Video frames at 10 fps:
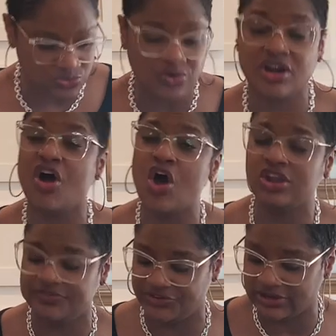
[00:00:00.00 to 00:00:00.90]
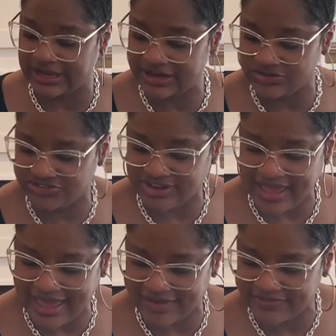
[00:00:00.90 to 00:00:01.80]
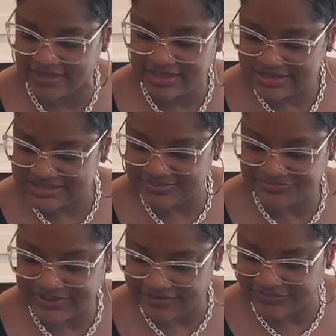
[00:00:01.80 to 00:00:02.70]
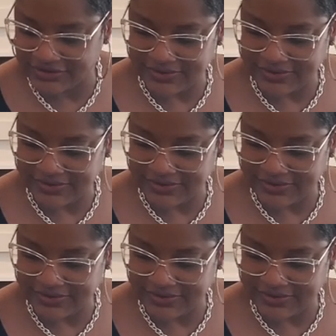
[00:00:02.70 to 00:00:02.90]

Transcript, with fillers: you want all of your layers to have some flavor,